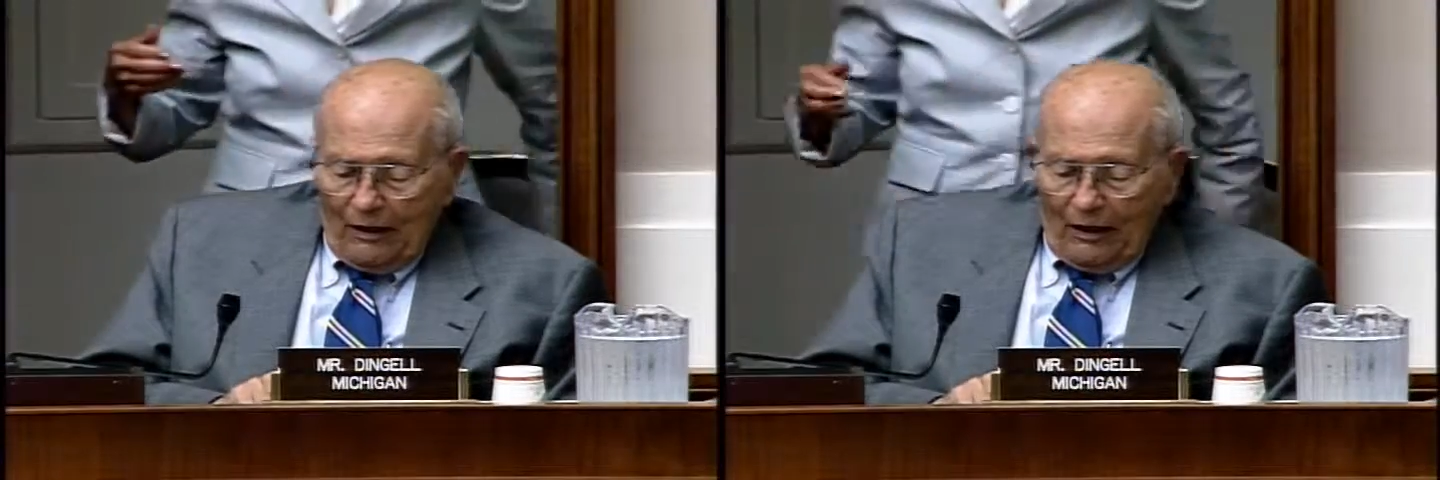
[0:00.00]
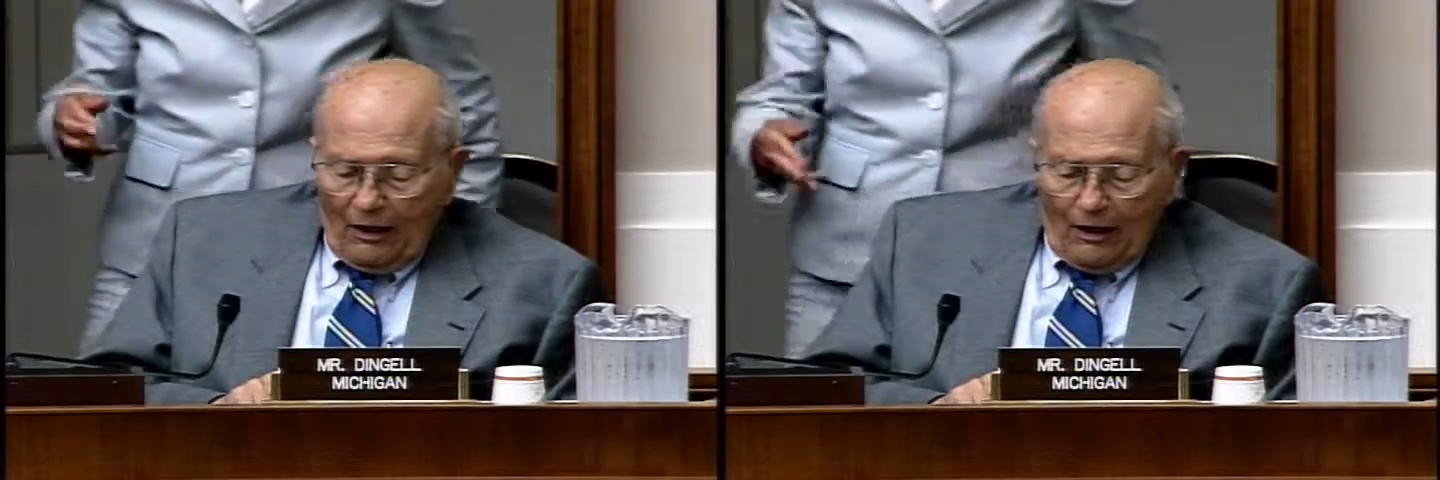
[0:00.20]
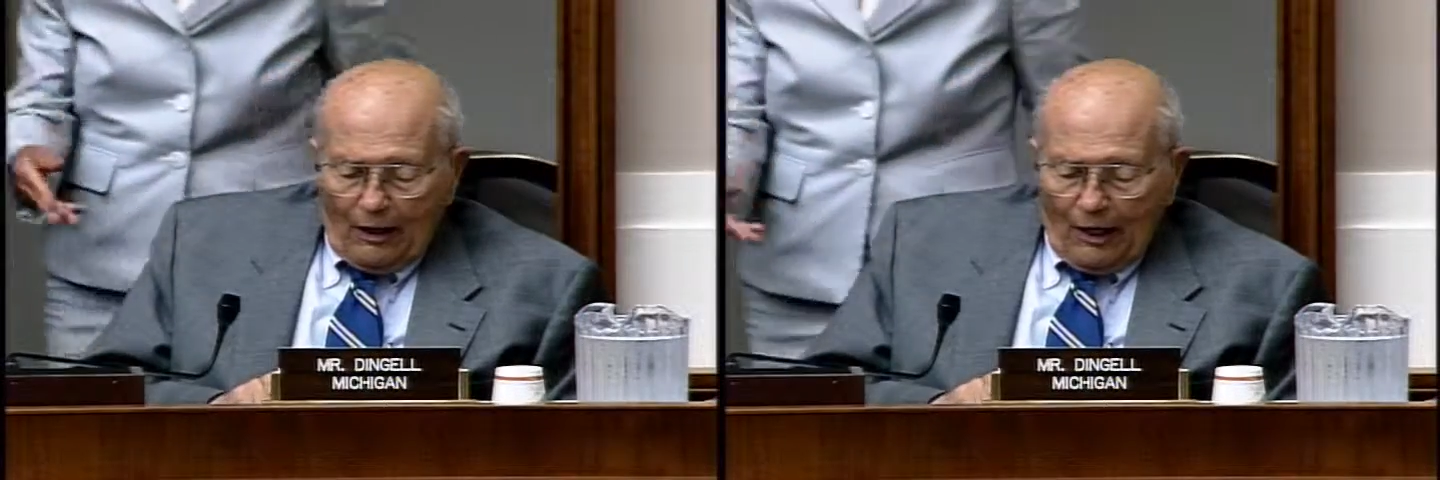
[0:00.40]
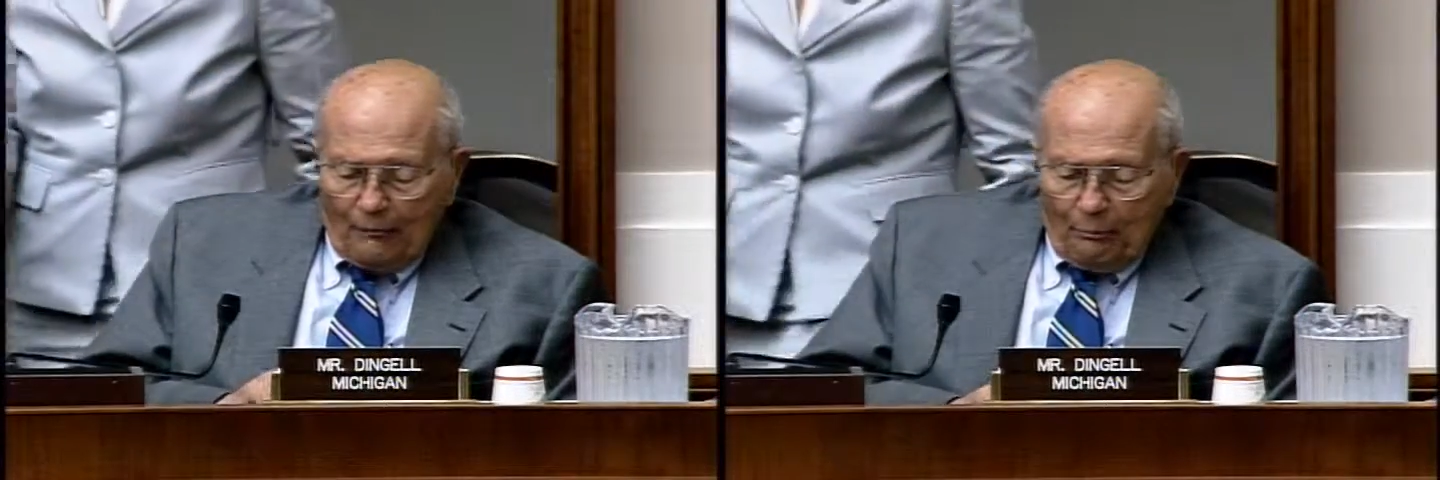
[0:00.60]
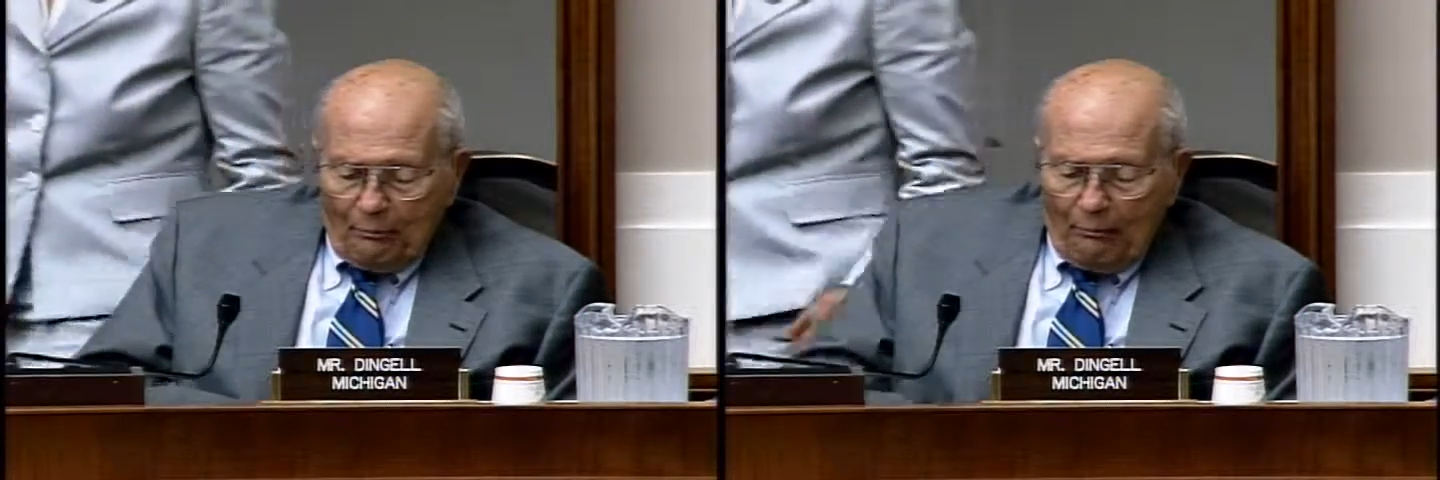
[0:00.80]

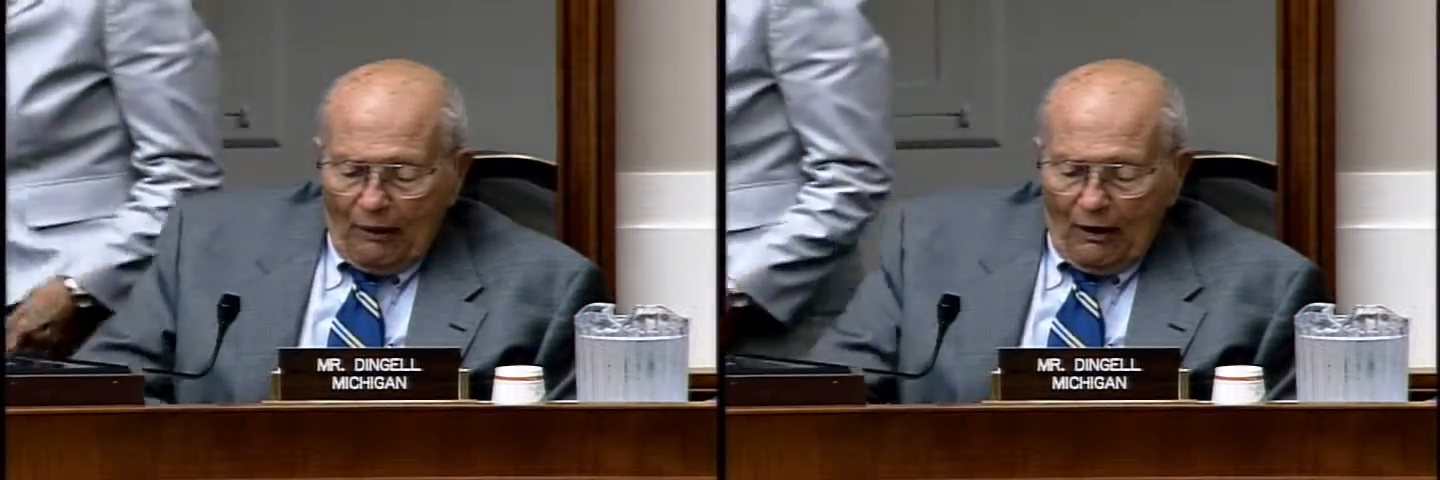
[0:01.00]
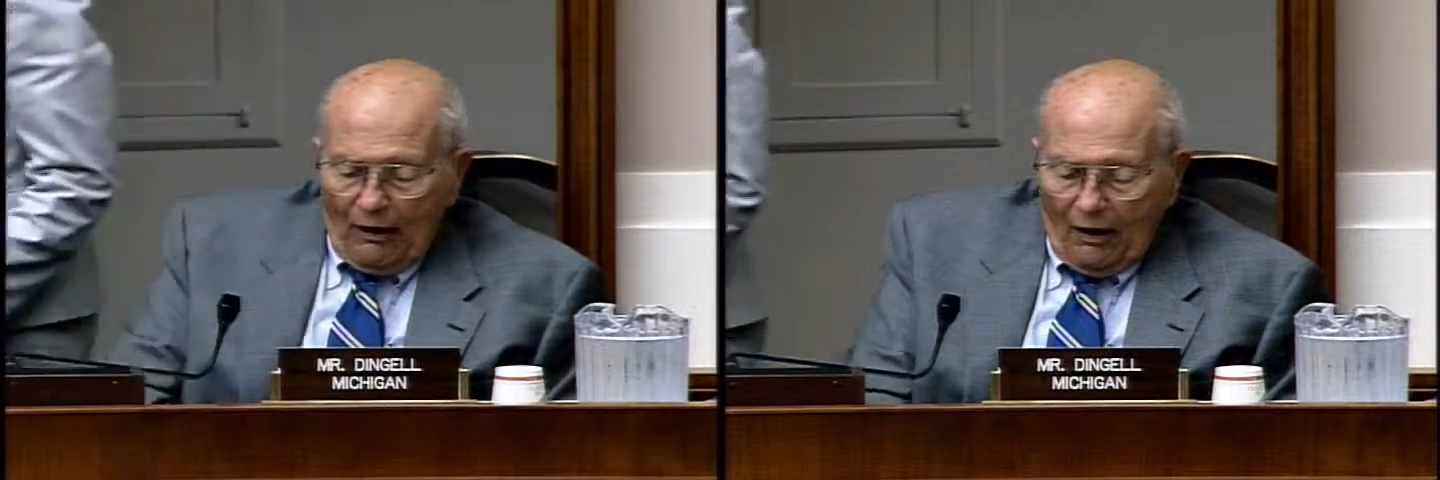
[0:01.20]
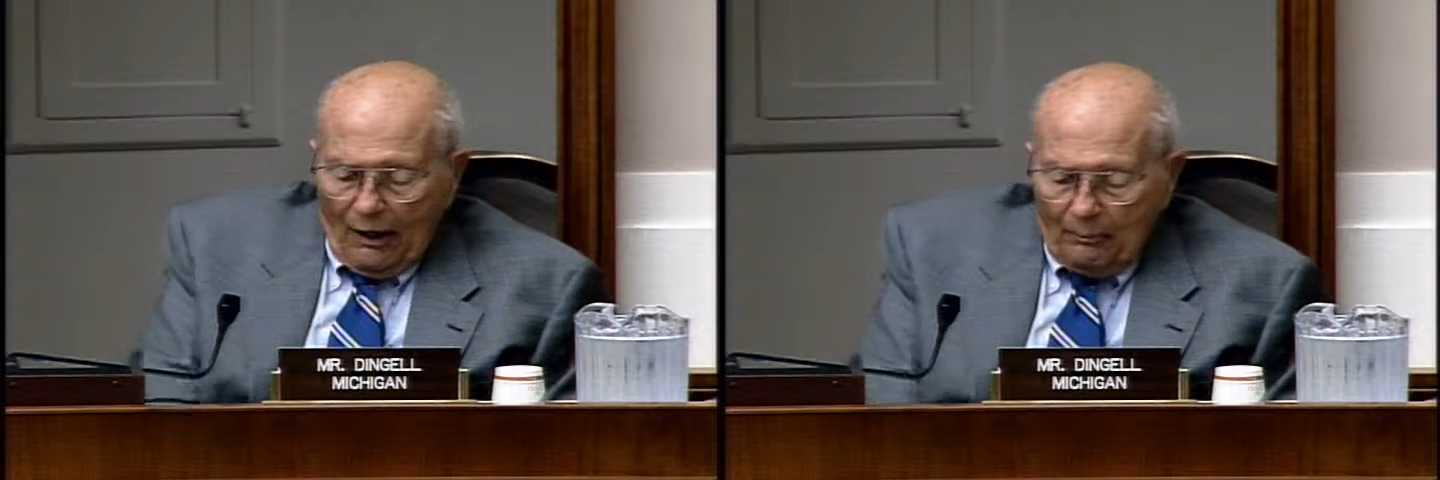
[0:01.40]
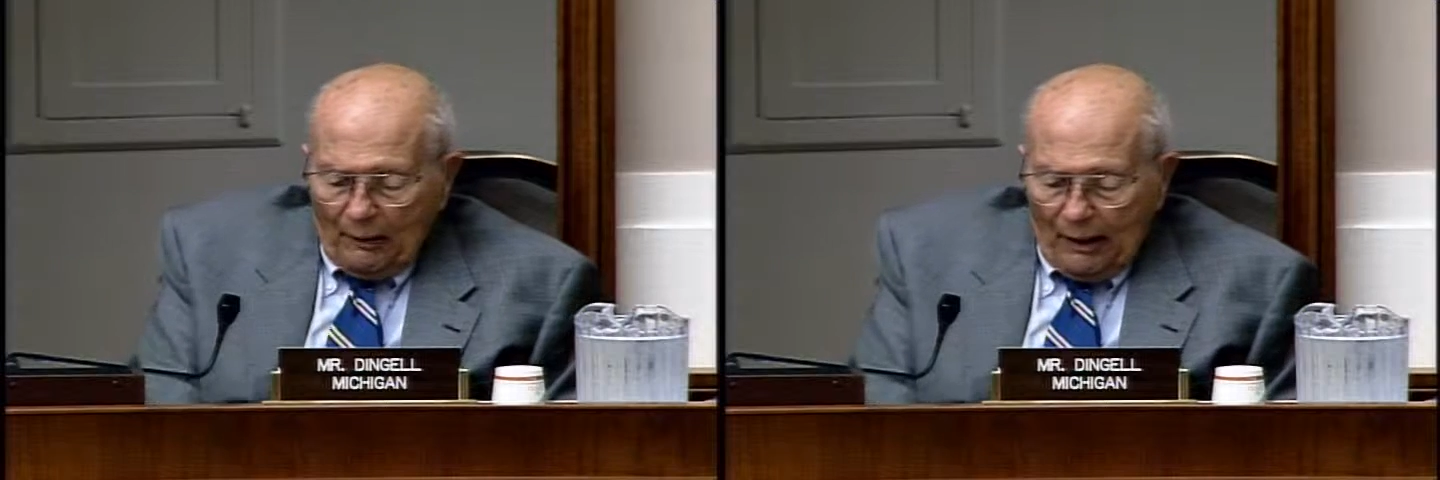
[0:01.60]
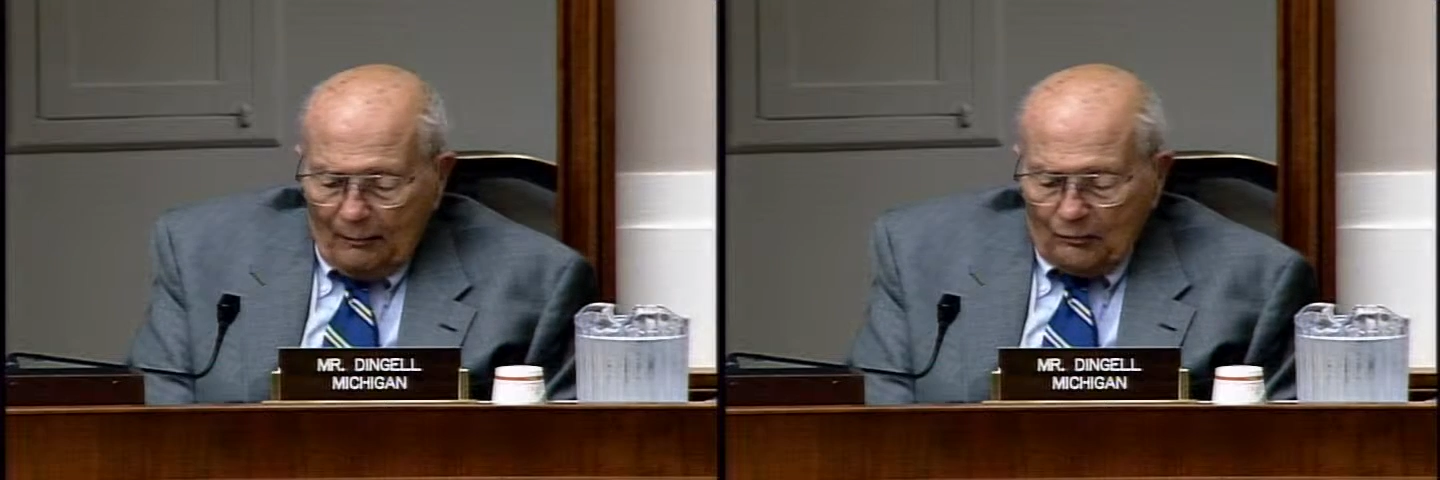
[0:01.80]

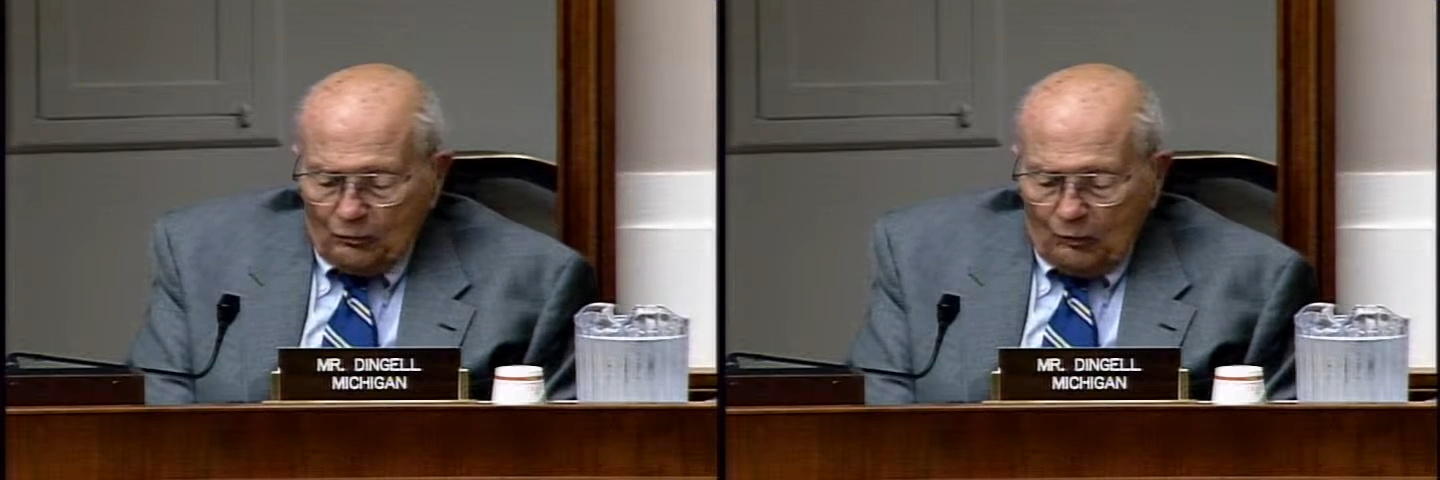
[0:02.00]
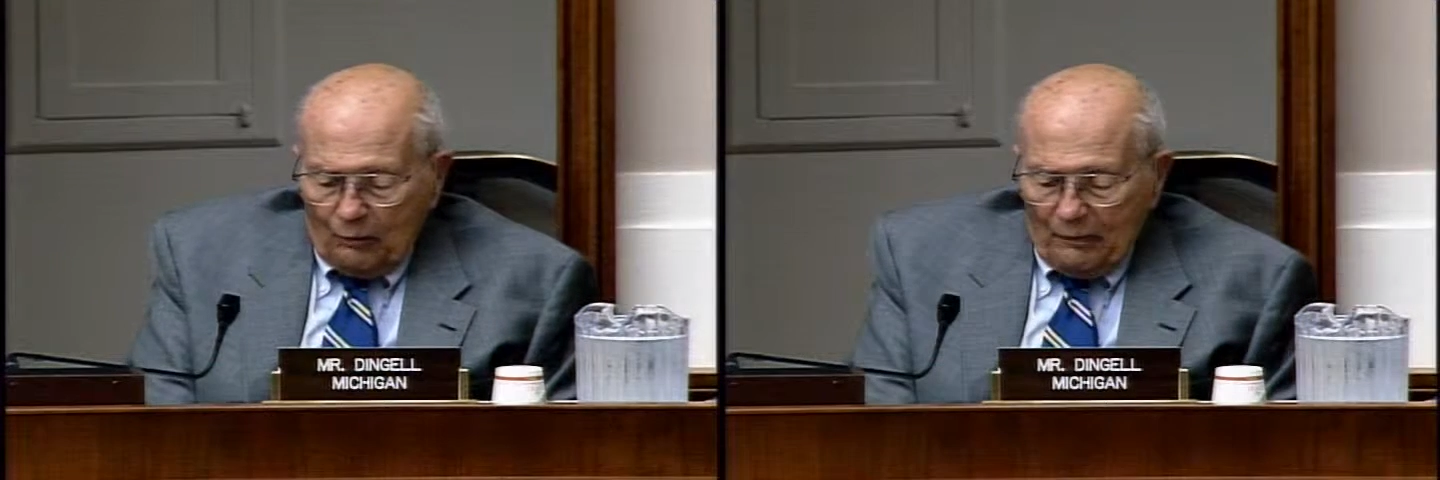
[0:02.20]
IPABs will